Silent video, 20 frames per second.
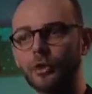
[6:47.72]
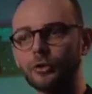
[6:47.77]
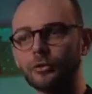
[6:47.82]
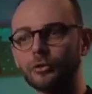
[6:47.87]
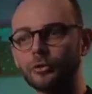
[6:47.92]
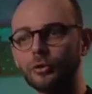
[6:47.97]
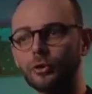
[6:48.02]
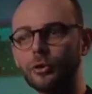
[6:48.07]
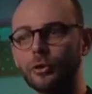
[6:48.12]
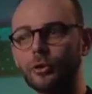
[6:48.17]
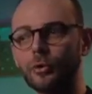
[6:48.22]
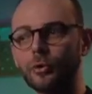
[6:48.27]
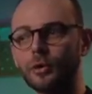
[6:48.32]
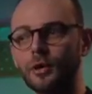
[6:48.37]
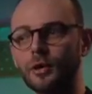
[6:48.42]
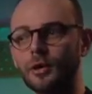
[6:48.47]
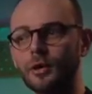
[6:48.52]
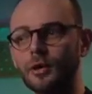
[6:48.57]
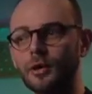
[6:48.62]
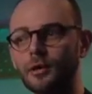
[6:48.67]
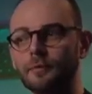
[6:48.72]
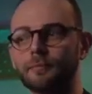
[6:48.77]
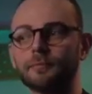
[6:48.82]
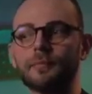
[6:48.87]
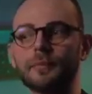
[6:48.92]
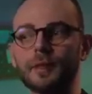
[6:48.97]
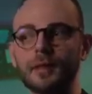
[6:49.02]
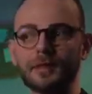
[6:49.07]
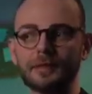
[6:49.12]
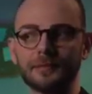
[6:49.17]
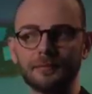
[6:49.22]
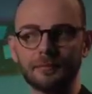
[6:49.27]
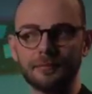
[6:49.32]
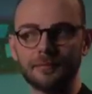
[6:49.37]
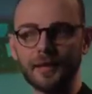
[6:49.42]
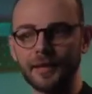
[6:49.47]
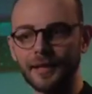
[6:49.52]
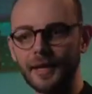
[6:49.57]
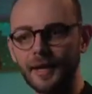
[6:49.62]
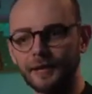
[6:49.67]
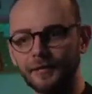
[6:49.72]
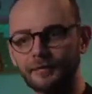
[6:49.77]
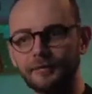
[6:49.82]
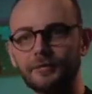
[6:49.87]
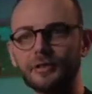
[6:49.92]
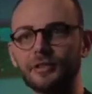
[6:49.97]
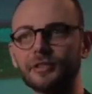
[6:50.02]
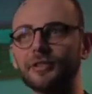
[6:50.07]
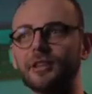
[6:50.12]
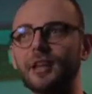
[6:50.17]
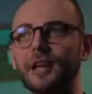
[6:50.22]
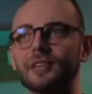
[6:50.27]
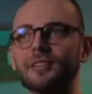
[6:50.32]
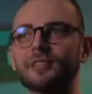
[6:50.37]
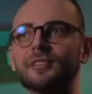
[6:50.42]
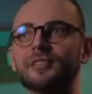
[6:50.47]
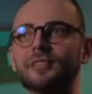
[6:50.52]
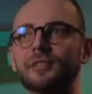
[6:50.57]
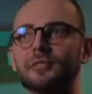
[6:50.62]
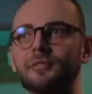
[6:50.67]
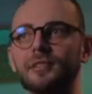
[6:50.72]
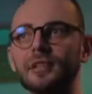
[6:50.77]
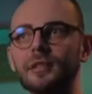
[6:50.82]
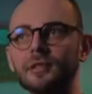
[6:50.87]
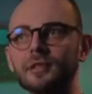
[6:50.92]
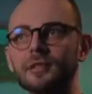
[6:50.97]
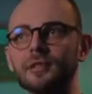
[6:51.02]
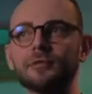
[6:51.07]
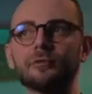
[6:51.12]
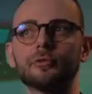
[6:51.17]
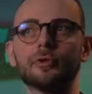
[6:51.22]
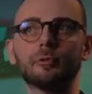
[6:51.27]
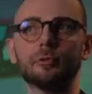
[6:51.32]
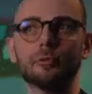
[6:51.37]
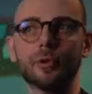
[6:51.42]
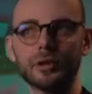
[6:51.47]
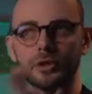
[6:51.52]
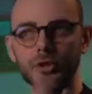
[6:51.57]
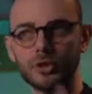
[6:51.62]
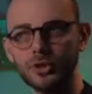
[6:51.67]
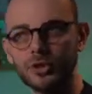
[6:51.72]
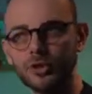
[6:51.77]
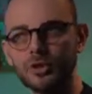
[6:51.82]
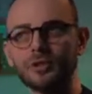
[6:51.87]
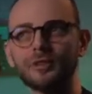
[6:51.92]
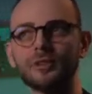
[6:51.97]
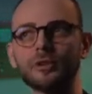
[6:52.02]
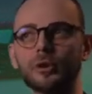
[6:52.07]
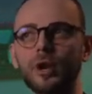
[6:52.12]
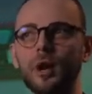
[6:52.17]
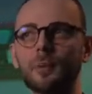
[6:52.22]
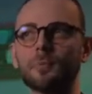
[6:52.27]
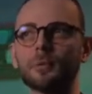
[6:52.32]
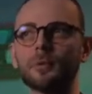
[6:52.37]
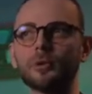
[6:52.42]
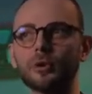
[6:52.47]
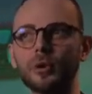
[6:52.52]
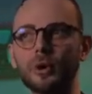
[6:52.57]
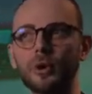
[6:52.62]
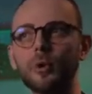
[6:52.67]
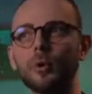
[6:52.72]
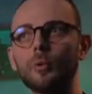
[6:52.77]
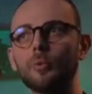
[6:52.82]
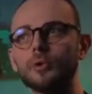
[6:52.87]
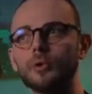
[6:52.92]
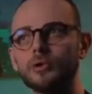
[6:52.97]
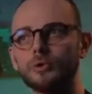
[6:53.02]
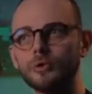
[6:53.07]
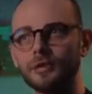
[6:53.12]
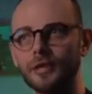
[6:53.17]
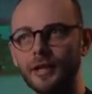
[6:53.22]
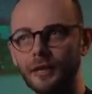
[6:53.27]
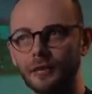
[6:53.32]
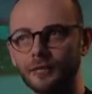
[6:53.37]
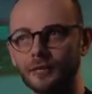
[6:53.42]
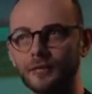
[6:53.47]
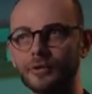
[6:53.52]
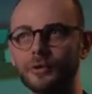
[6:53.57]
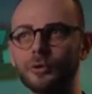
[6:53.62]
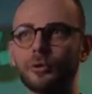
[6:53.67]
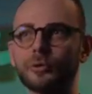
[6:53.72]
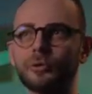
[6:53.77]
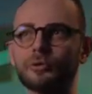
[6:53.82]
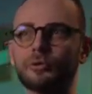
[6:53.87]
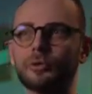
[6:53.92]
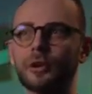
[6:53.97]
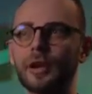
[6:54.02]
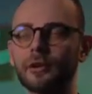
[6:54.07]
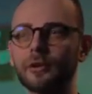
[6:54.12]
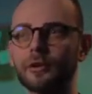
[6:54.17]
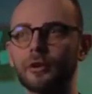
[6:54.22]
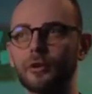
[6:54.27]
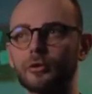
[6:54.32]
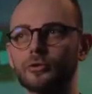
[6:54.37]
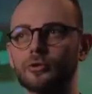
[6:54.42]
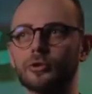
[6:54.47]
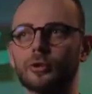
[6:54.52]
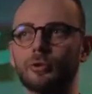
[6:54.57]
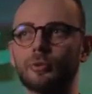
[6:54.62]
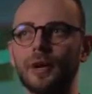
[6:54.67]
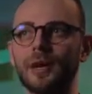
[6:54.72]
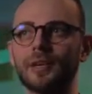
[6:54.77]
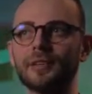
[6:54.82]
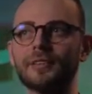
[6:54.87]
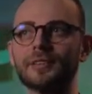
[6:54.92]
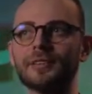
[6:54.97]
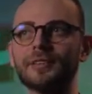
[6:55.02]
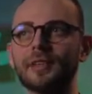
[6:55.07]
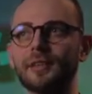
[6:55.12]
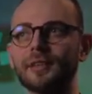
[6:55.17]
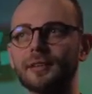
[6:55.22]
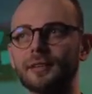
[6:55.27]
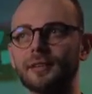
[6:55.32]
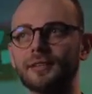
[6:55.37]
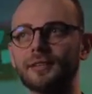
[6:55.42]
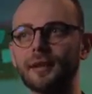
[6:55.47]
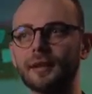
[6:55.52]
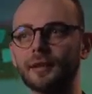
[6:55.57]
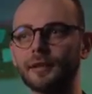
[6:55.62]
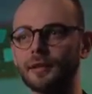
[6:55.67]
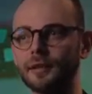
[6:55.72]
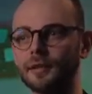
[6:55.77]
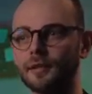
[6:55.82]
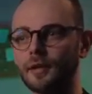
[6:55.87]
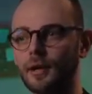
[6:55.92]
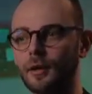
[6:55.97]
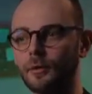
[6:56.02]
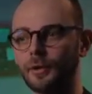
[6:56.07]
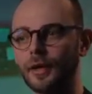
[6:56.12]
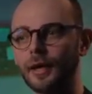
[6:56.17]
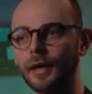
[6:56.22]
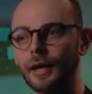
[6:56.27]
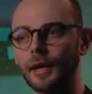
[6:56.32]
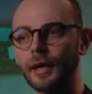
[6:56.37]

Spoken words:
So it again fertilizes the fields from which crop grow, which we then use for agricultural waste and cycle it down.